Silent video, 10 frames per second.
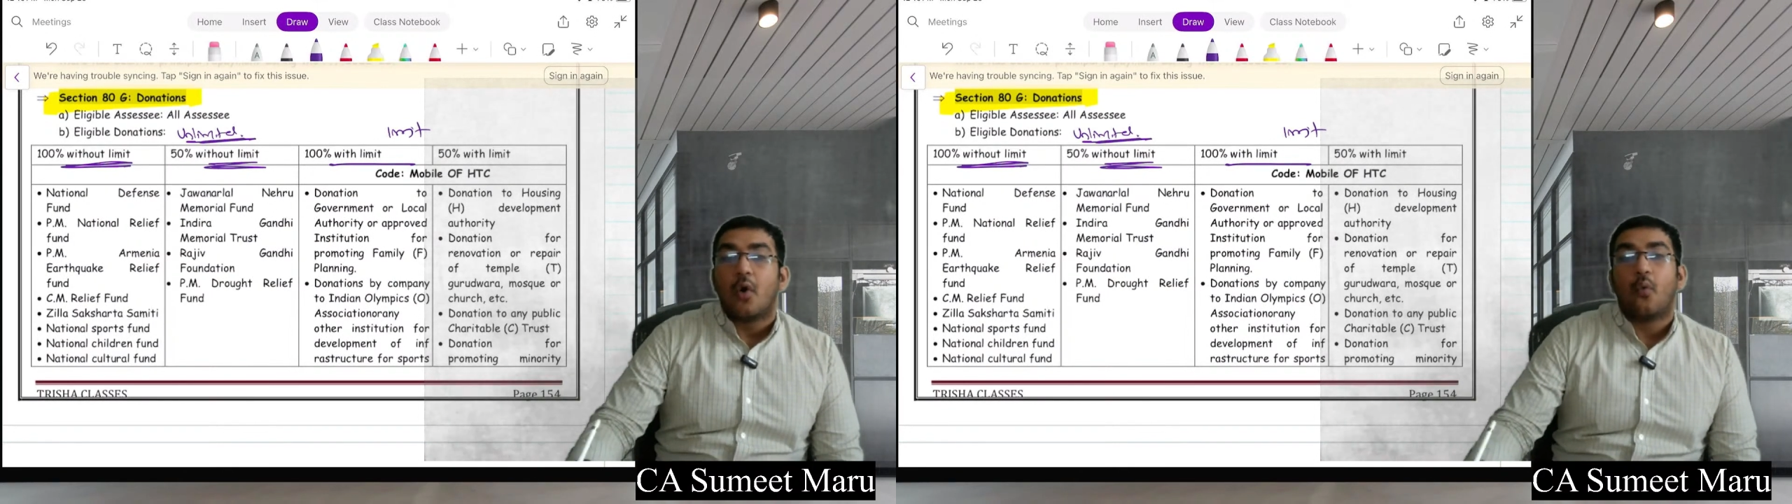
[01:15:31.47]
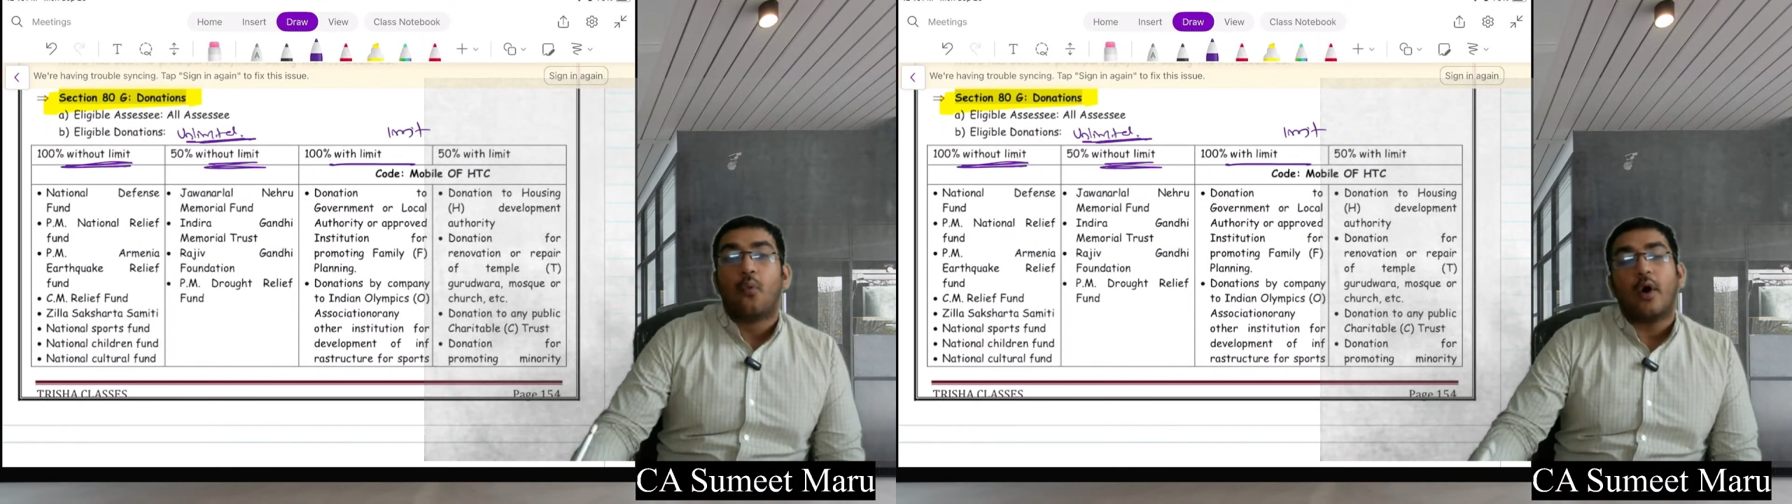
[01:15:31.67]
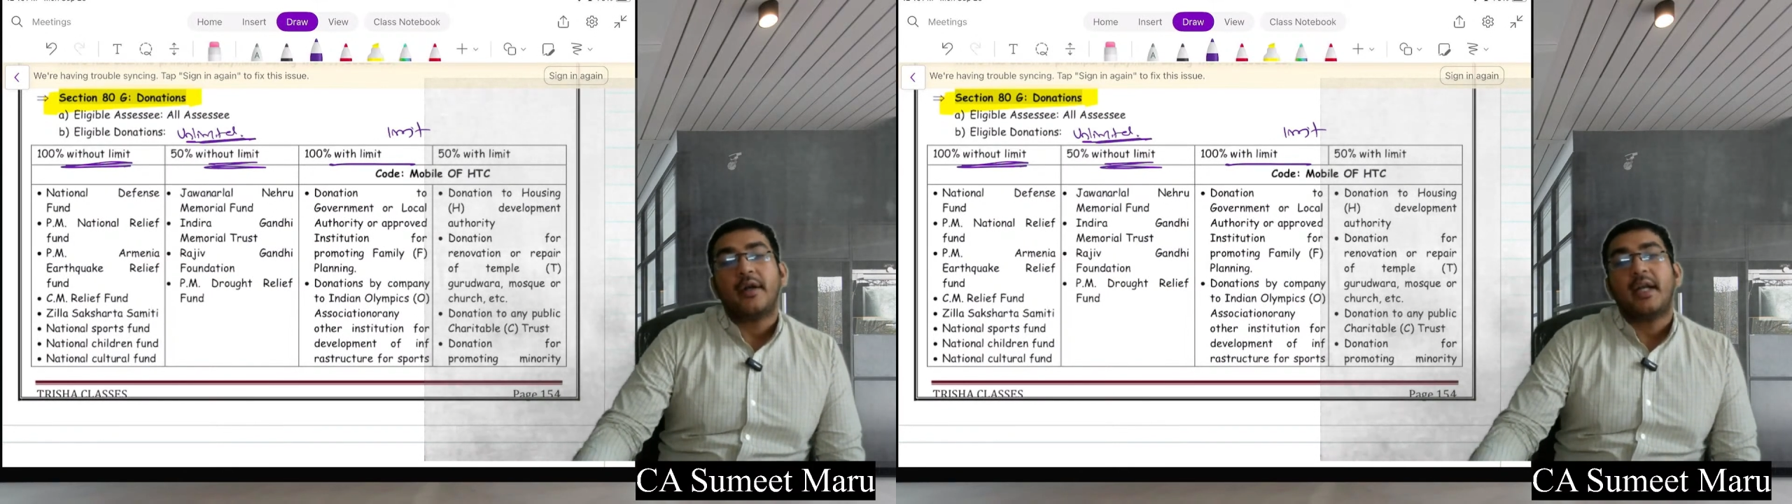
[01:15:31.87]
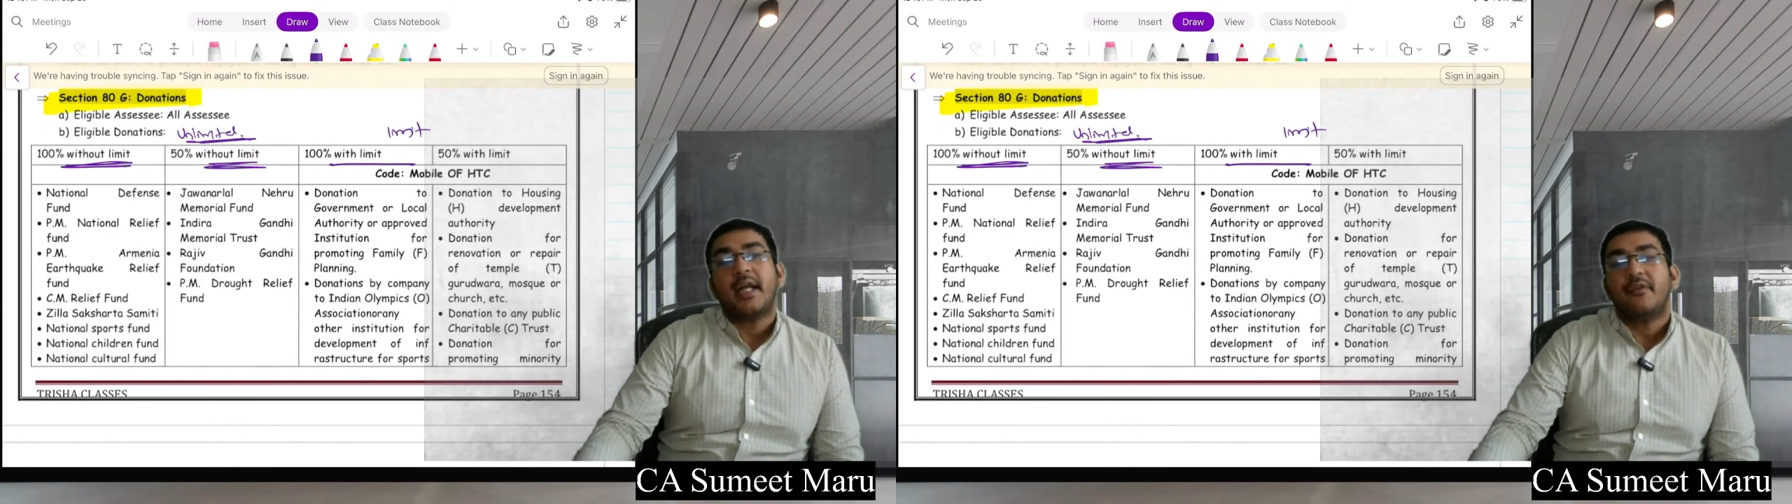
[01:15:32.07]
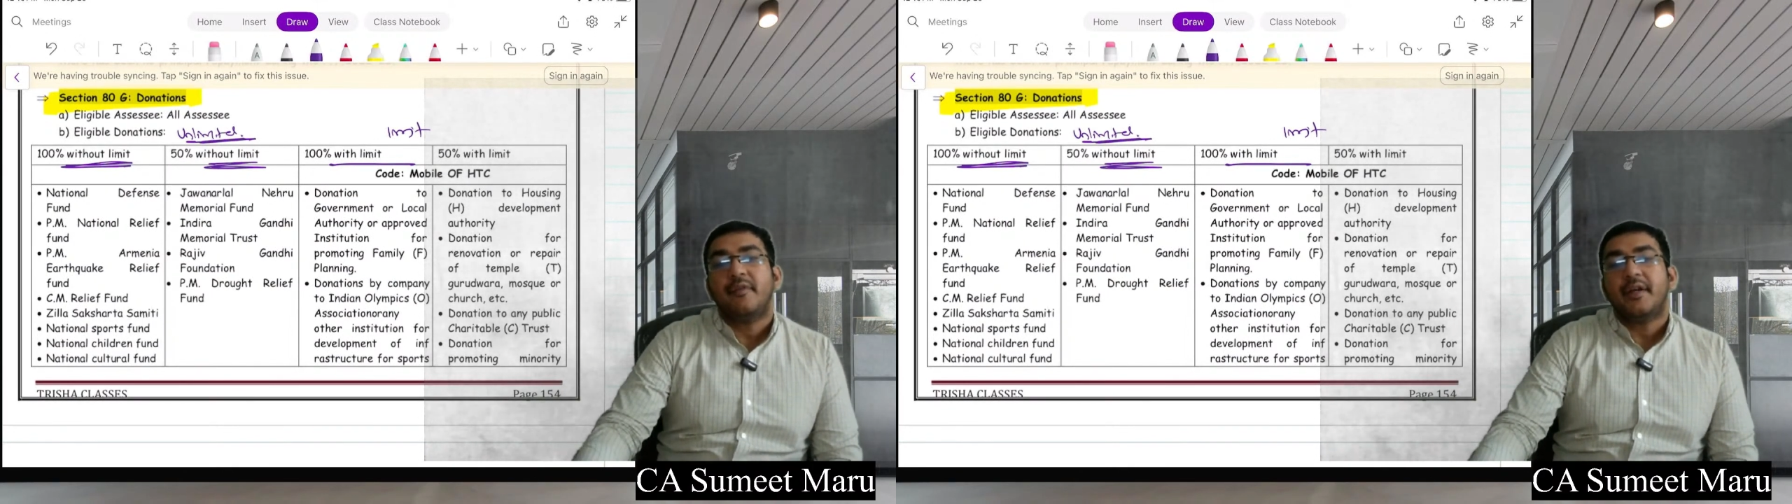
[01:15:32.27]

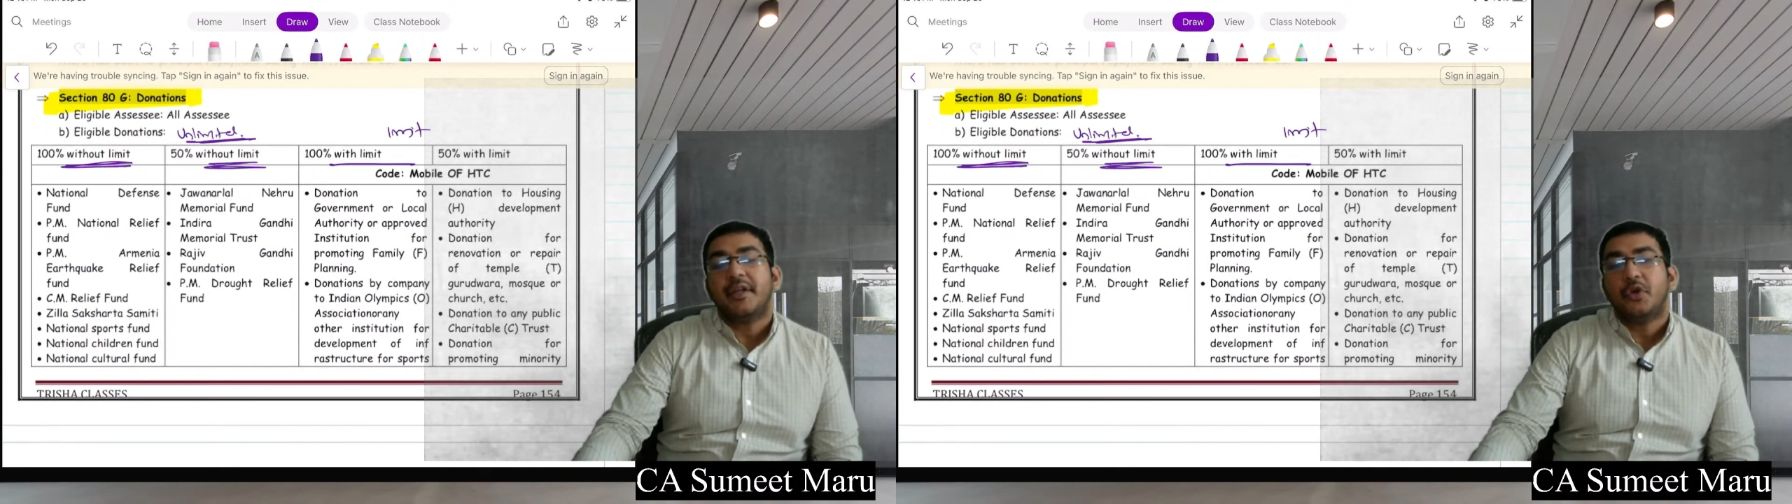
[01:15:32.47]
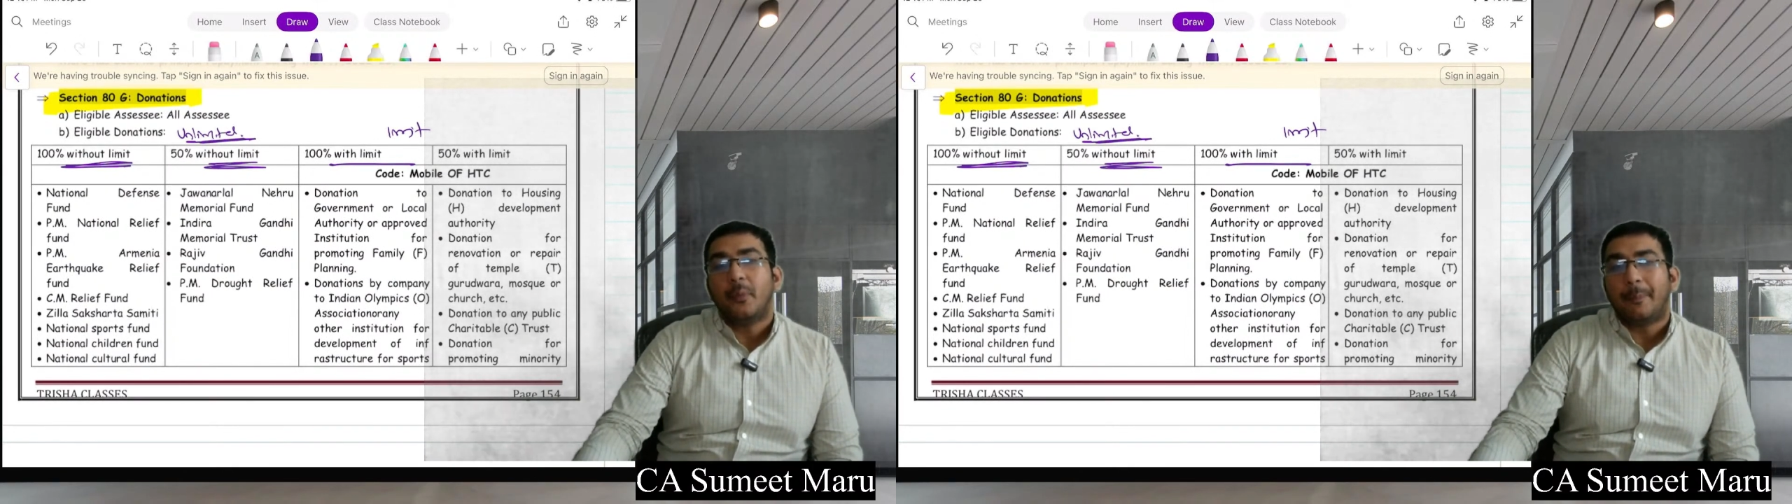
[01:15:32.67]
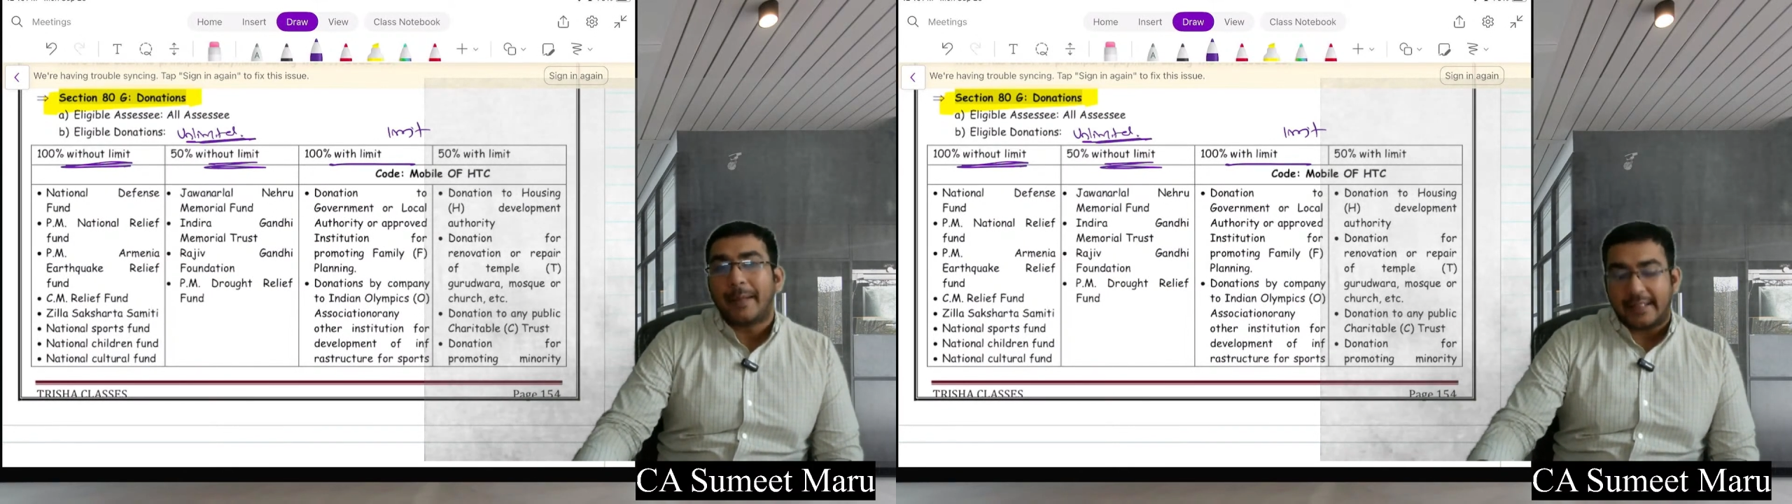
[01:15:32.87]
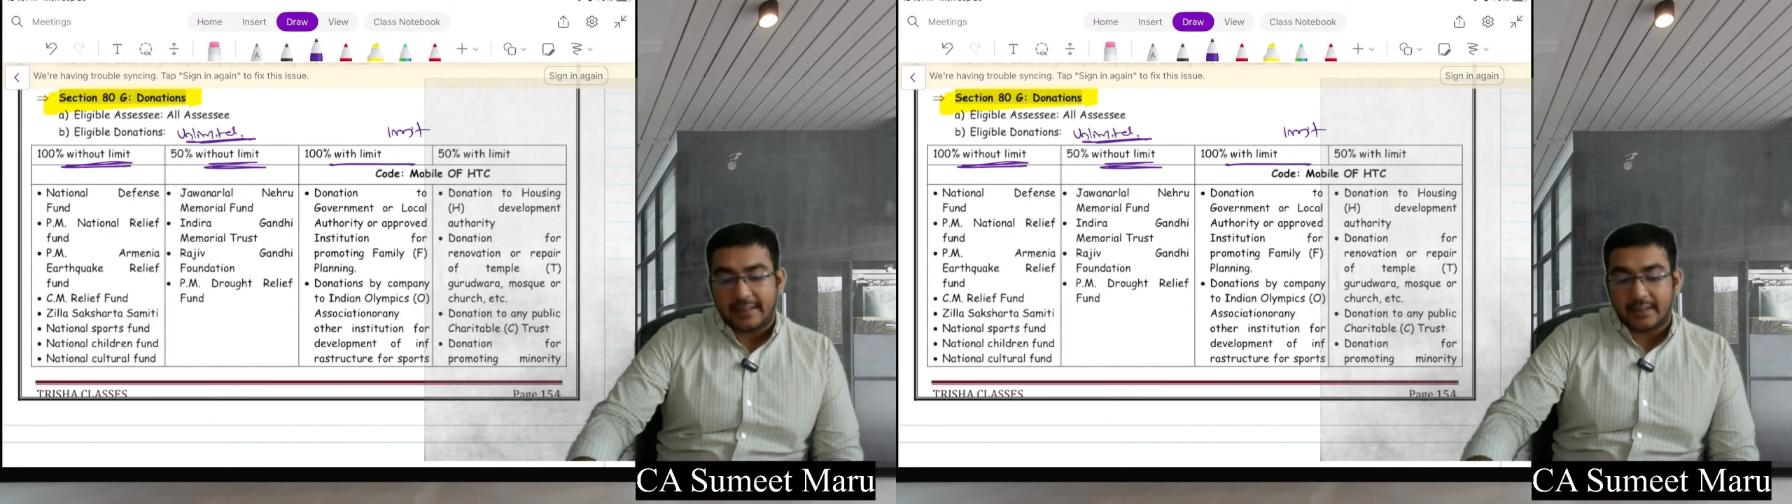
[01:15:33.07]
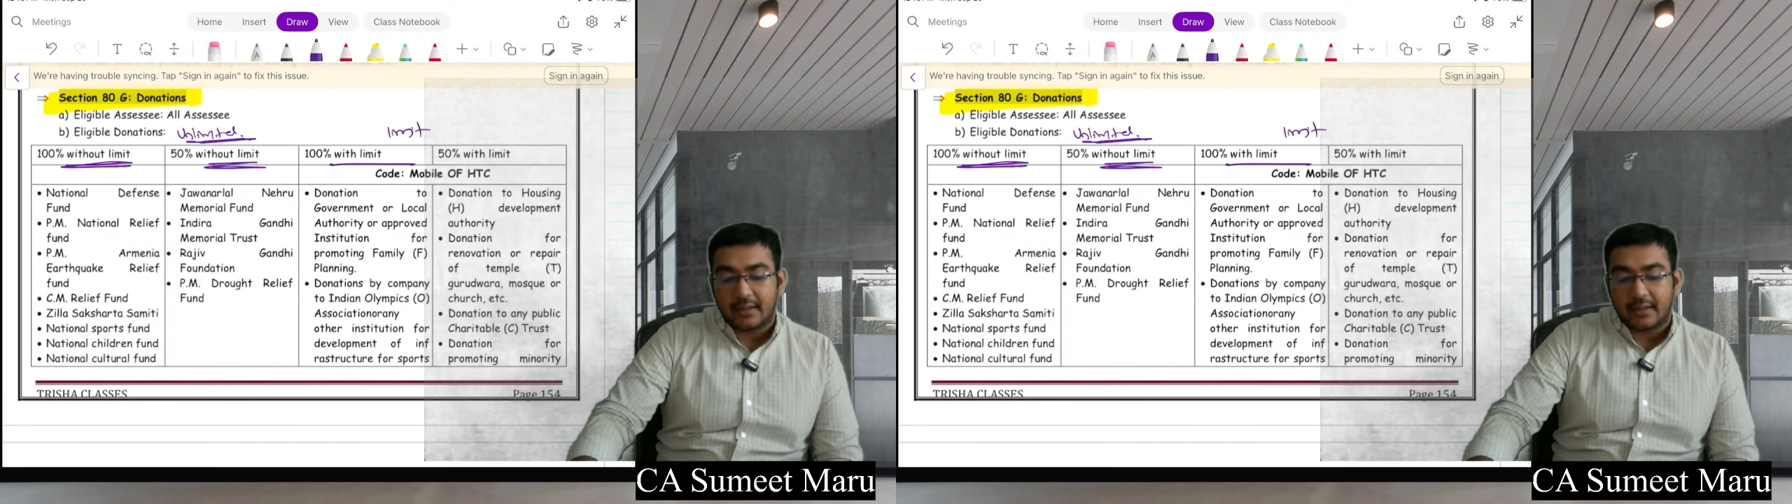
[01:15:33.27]
whatever you pay,